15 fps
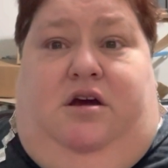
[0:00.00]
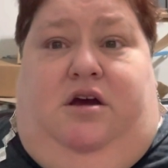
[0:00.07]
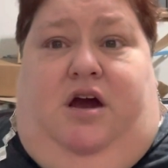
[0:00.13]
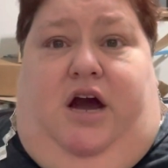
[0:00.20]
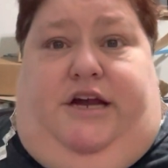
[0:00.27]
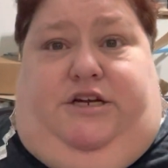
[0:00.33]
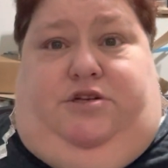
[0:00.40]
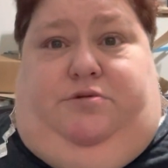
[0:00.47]

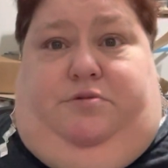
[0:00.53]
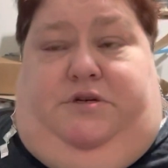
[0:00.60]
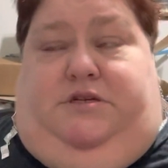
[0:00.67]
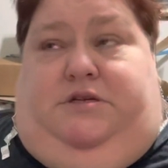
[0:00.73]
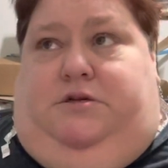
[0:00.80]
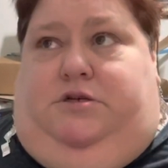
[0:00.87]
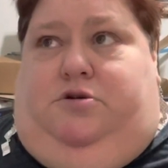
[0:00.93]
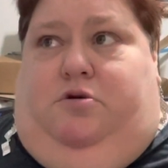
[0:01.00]
I just
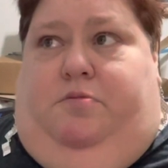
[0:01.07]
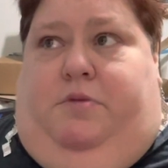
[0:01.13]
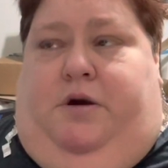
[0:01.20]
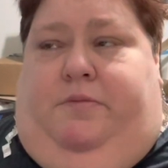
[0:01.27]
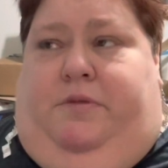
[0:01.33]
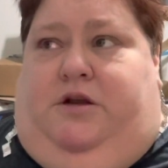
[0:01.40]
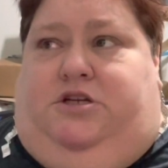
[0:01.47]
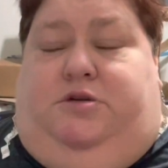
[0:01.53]
recently told
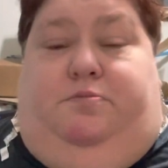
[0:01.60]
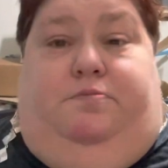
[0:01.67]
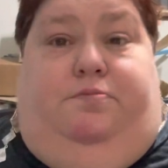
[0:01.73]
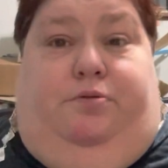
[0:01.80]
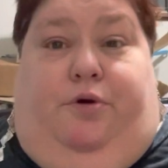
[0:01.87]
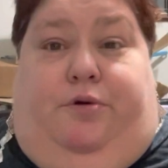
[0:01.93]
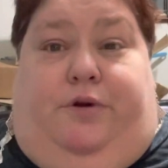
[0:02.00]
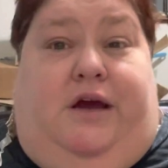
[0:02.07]
Mom that, and she
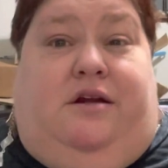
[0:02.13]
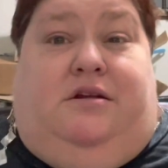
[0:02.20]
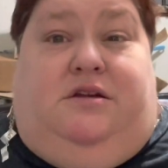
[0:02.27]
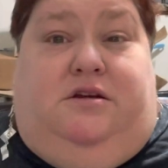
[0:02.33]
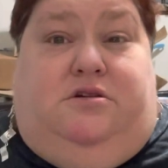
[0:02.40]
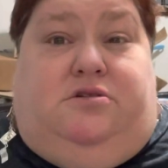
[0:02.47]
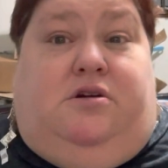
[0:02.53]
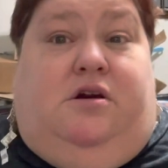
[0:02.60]
broke down in
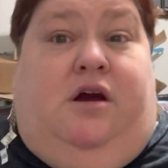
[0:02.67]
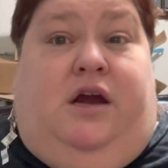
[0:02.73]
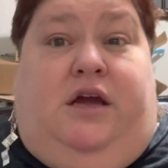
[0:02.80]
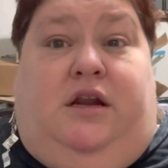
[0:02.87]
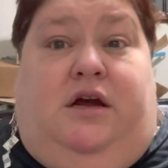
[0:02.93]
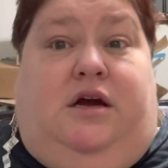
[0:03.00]
tears crying.